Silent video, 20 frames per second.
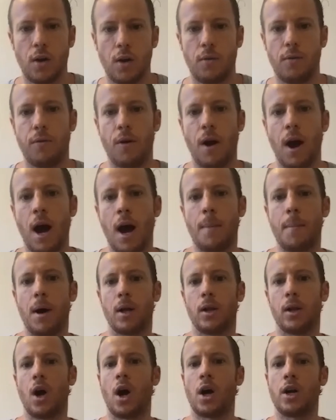from a
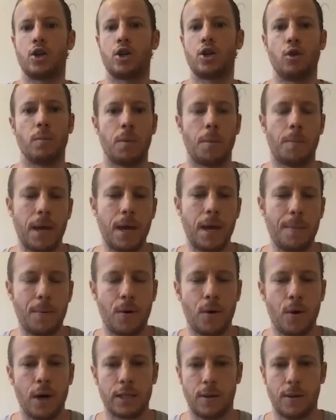large group of
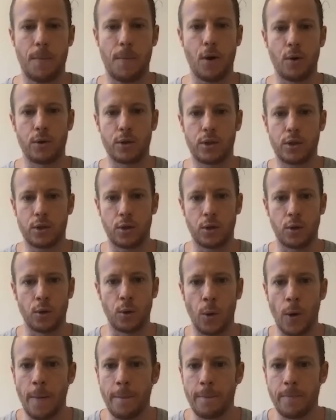people as opposed
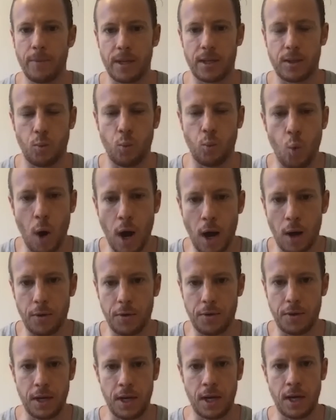to this
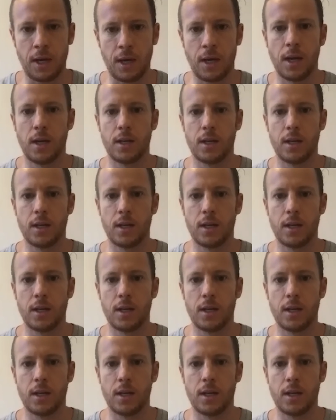wealthy,